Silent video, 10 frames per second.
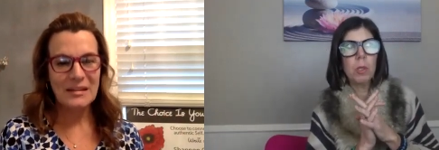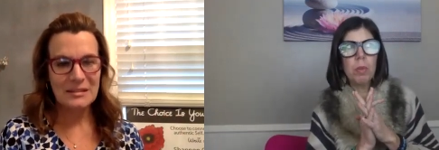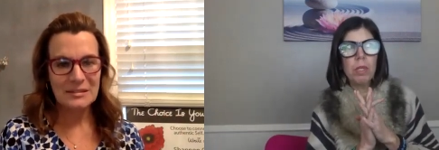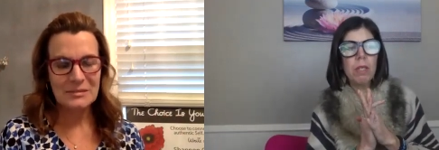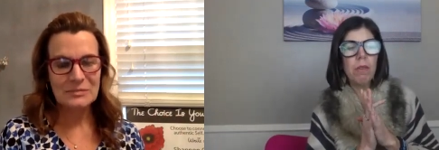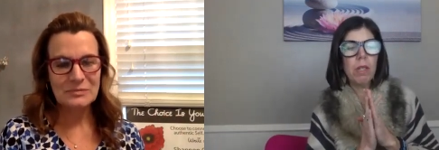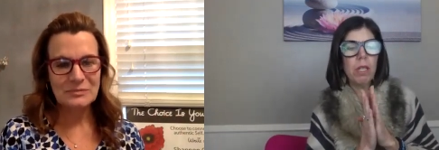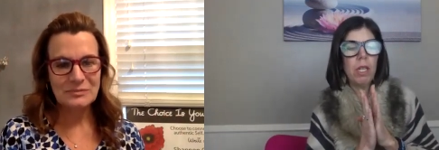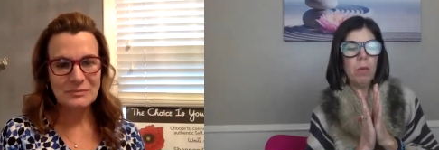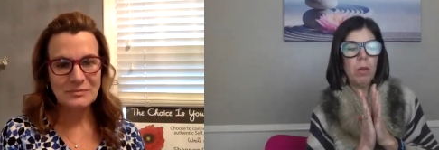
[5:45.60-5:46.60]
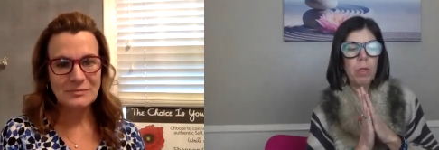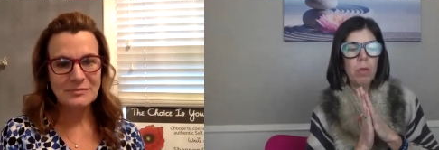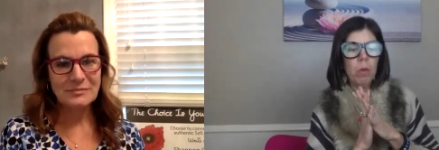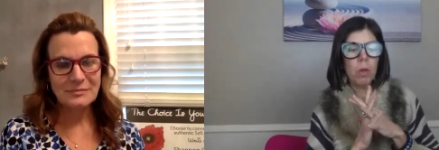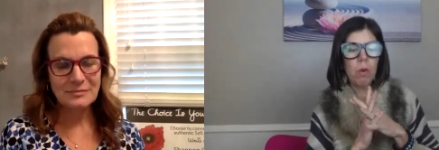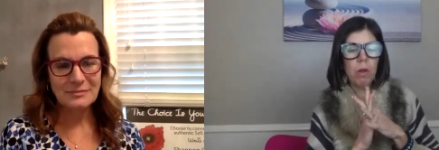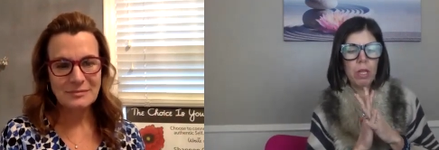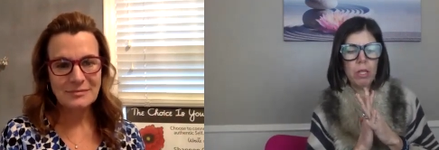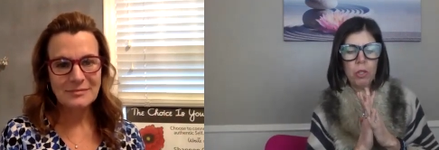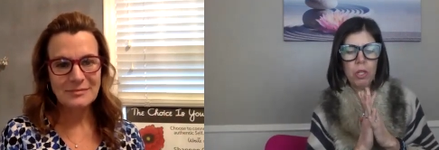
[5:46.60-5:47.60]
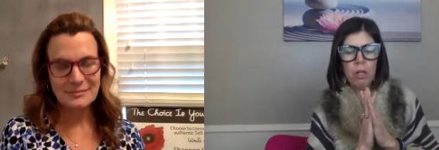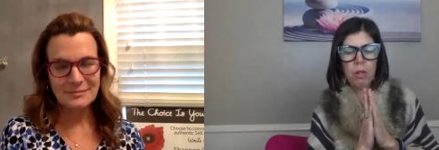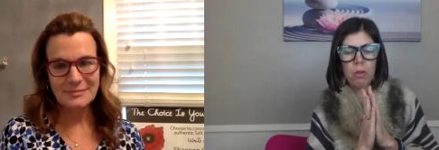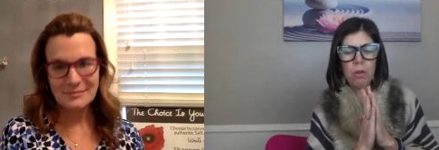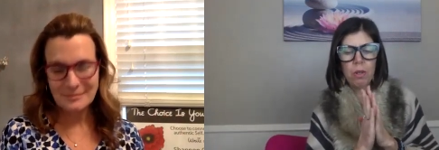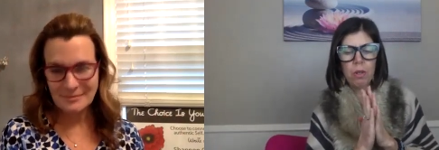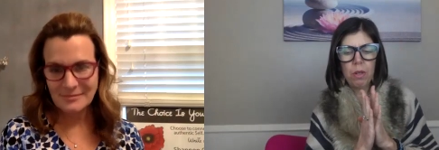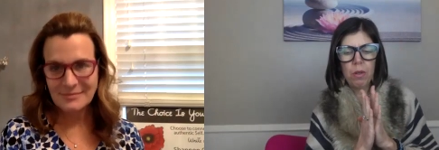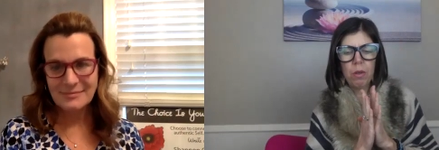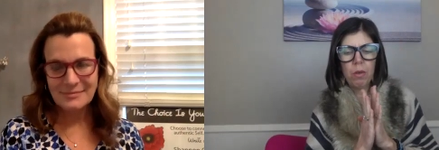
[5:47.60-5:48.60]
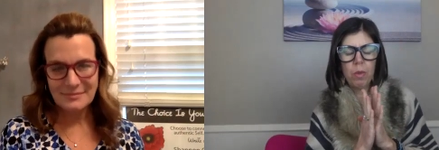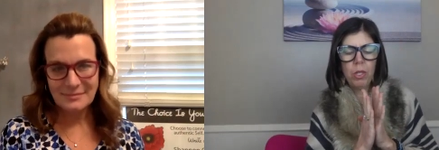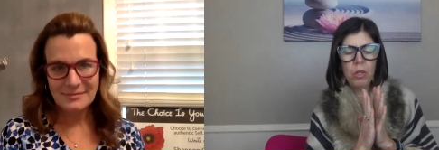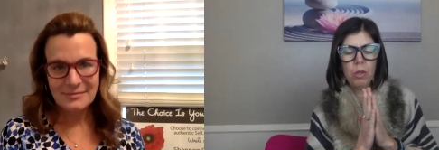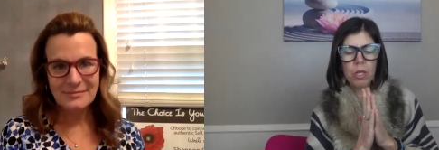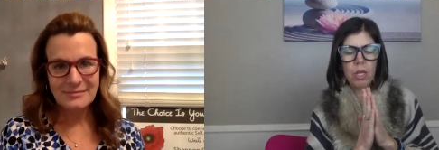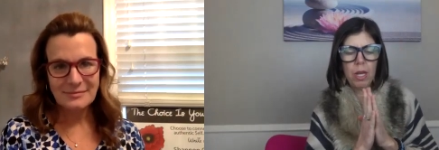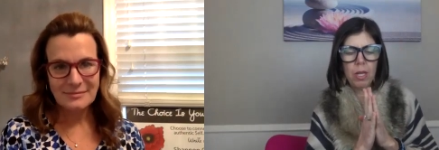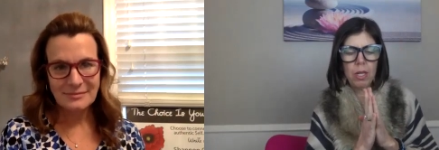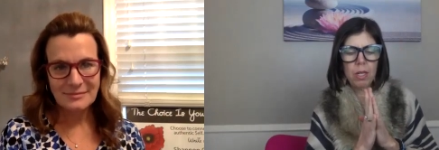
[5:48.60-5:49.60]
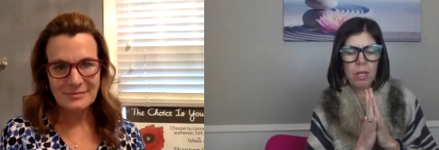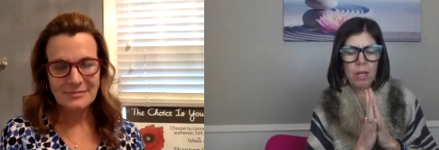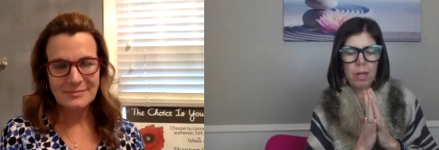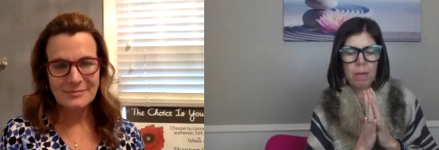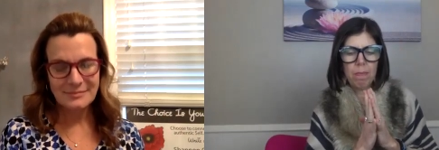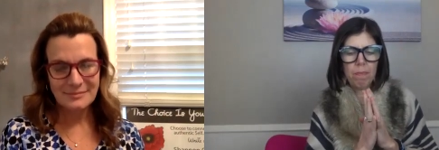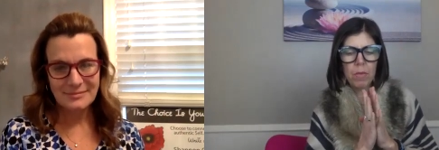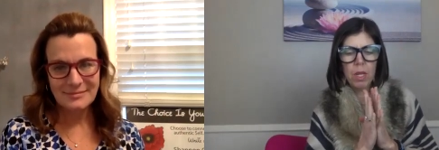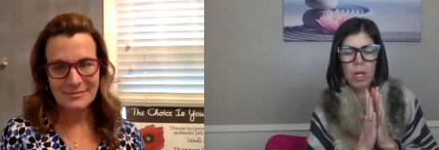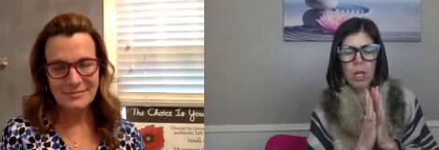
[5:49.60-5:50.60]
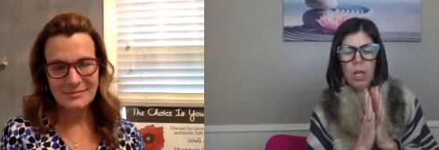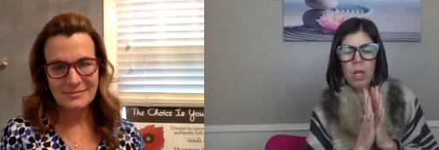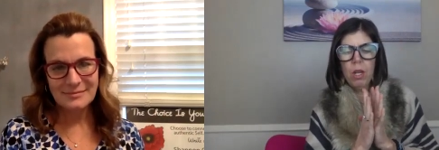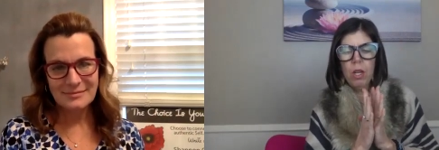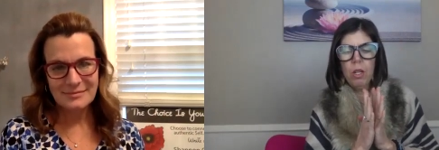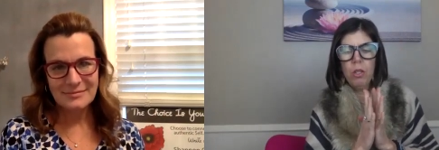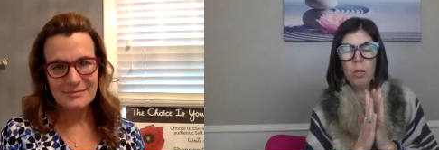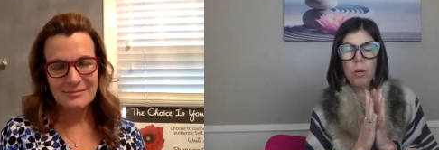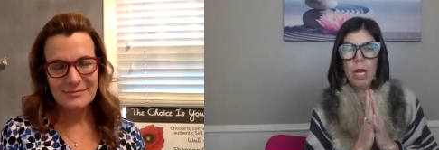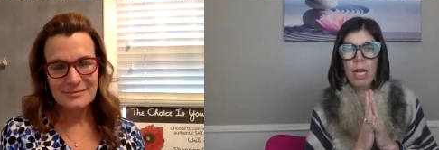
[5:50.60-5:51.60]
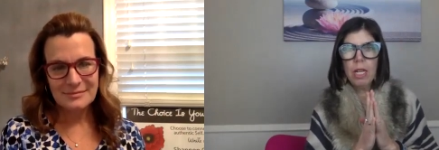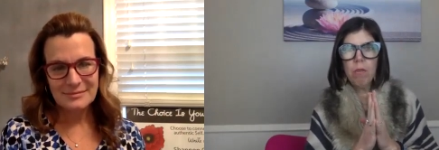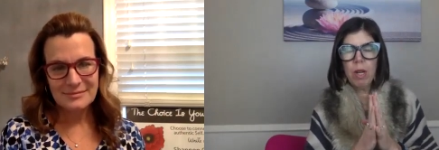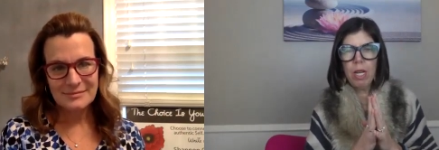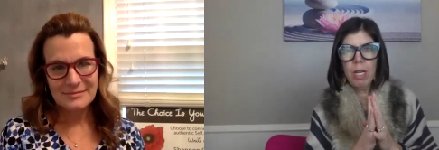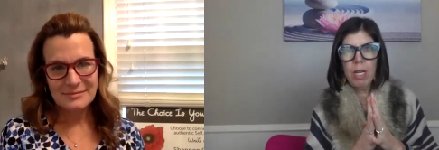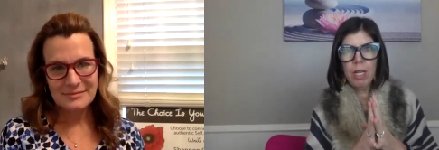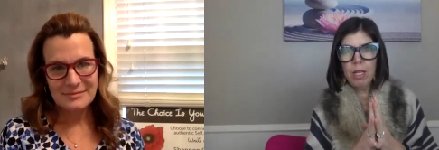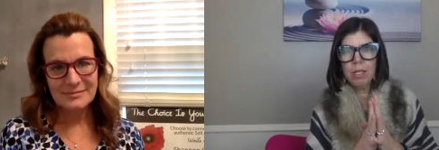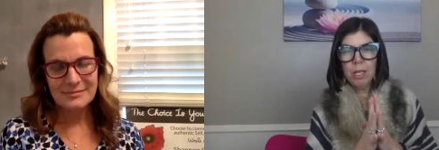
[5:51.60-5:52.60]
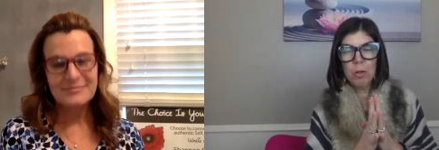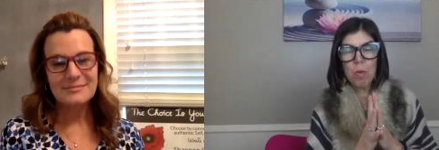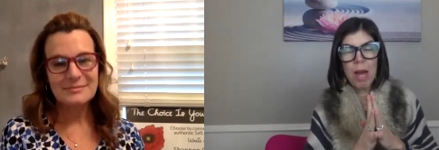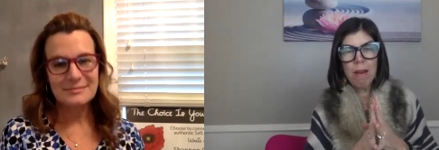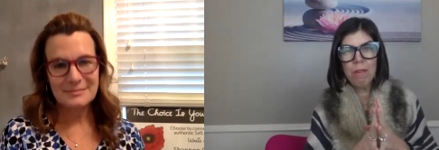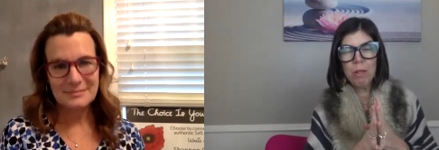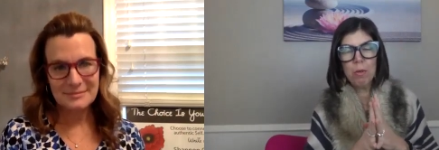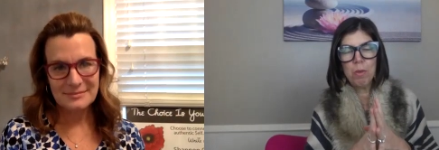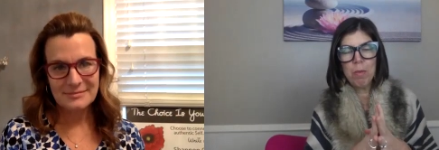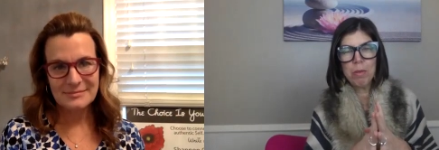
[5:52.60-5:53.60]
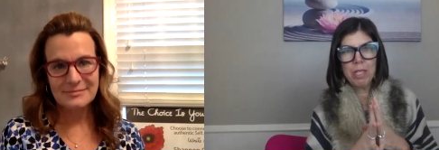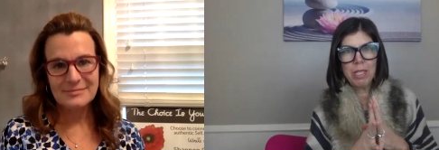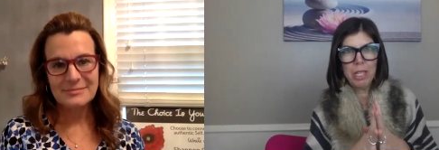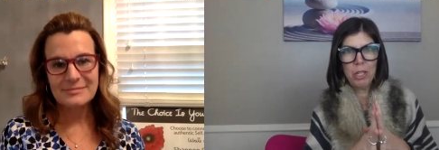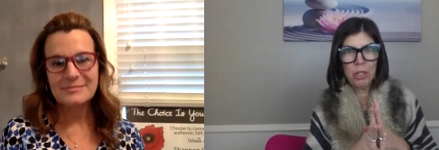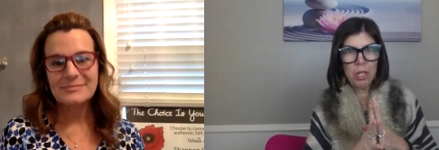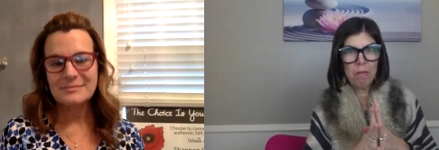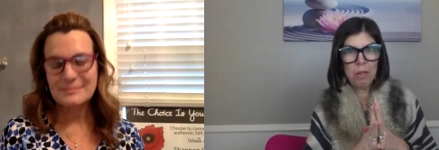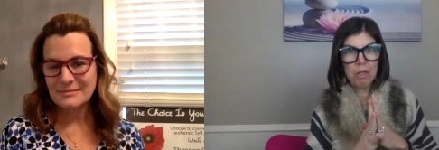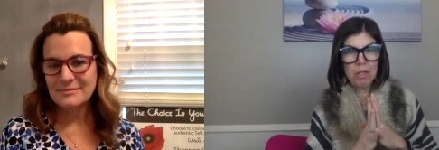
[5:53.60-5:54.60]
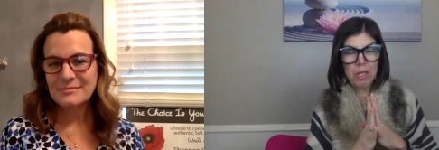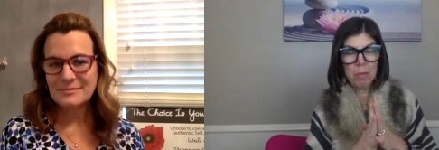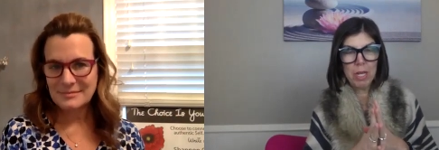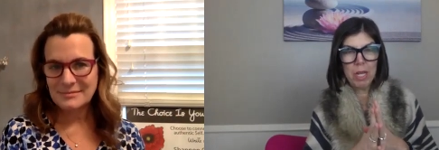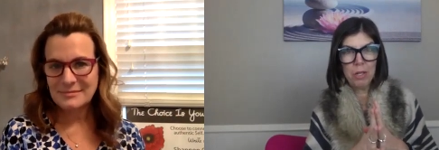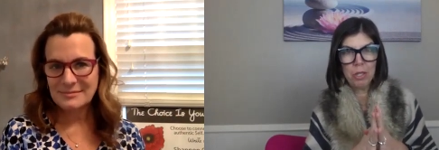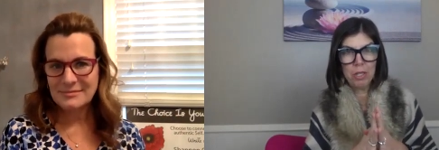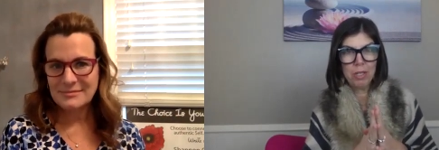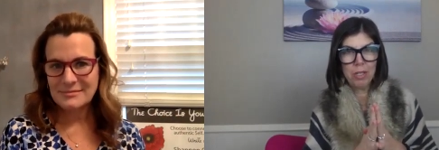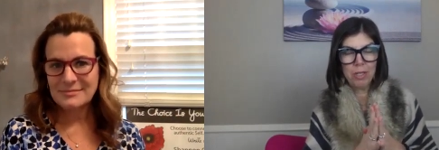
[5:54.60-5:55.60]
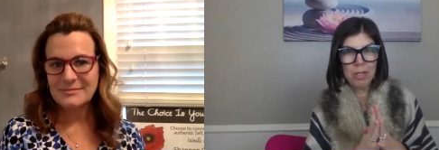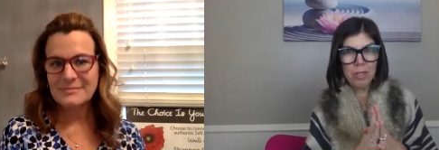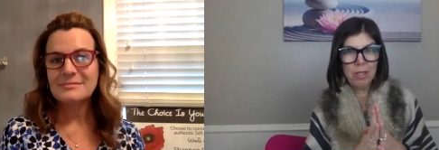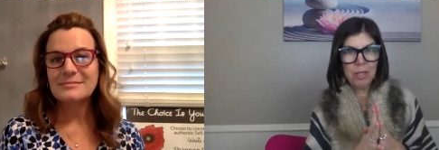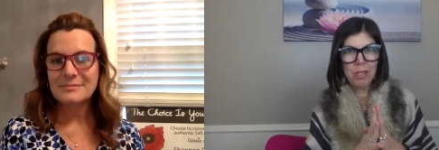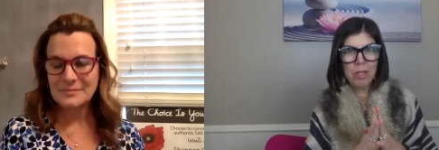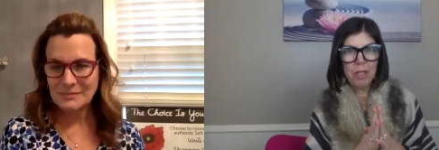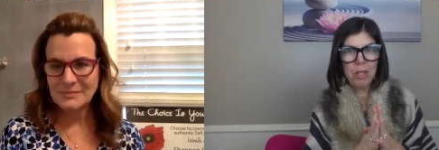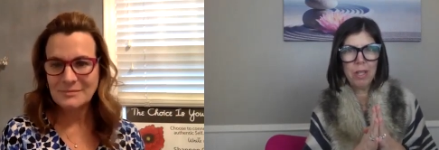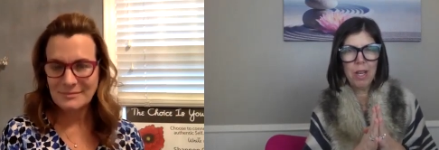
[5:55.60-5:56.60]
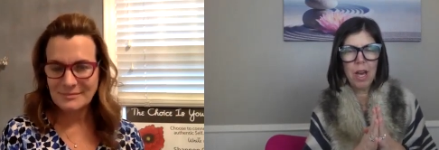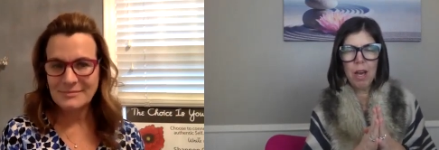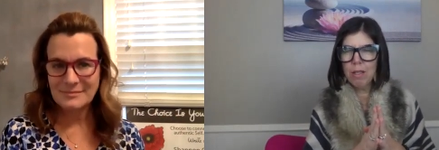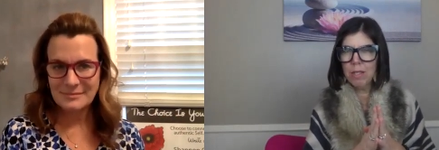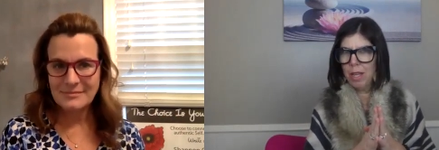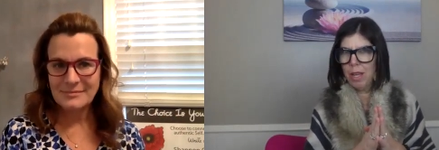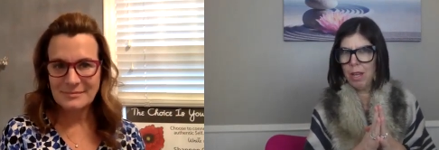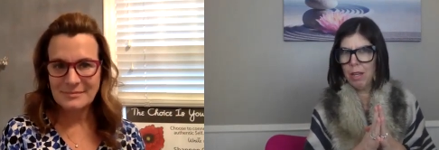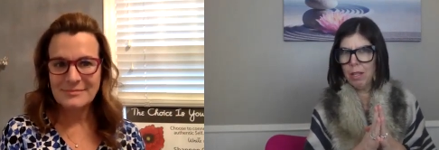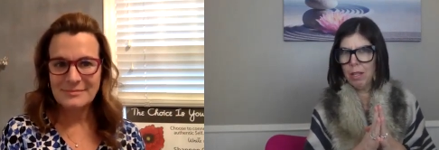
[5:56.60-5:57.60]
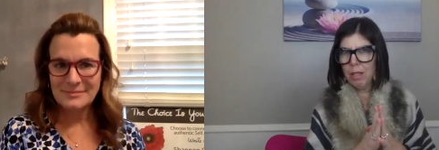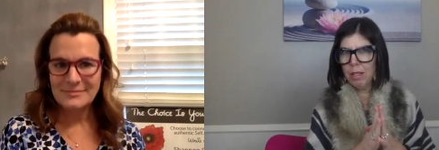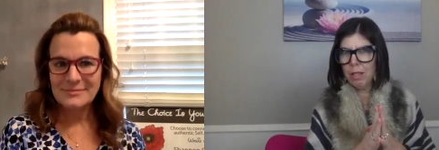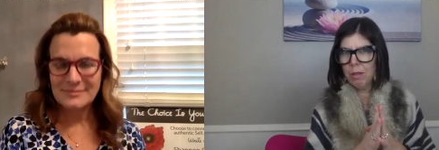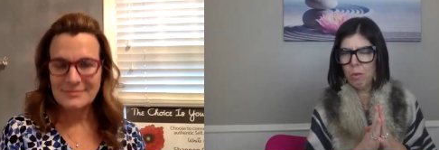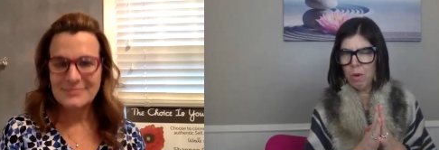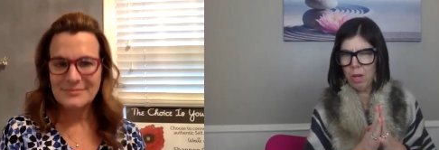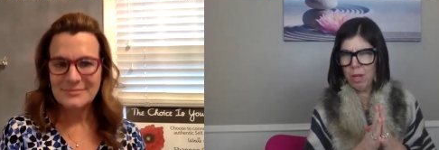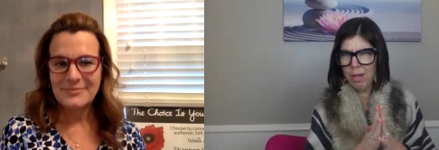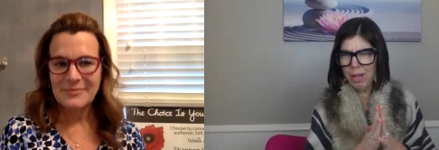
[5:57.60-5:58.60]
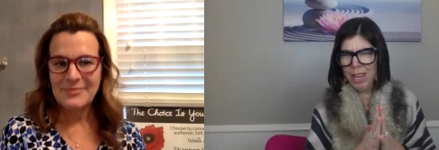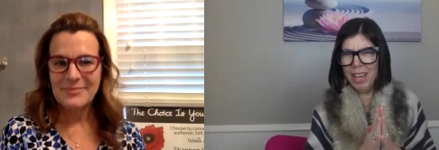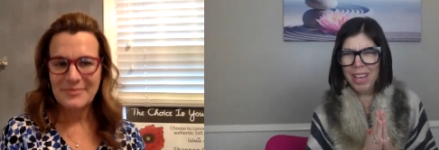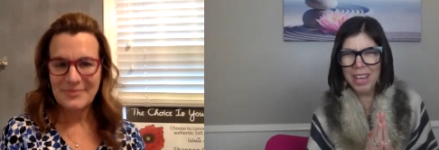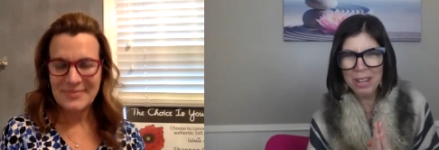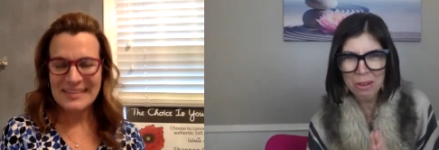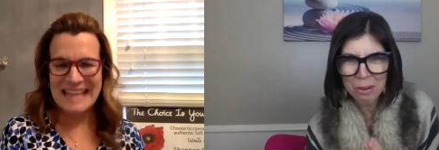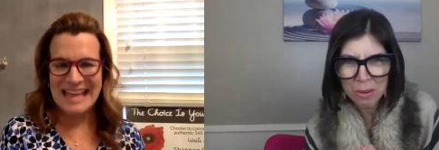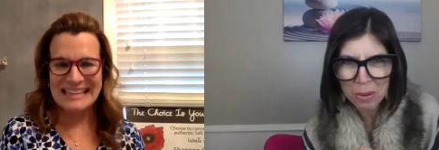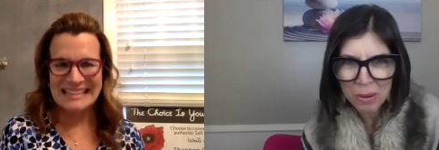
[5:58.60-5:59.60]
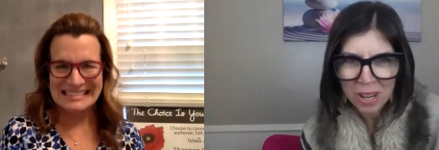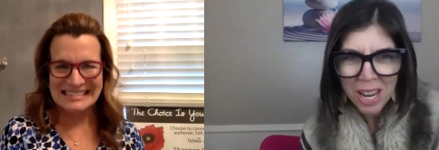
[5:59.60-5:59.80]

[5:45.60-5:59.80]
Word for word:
Speaker 1: specifically when we were recording the show, when you said um, your handwriting is a graphical representation of your subconscious. Mm-hmm. I was like, what? Yeah.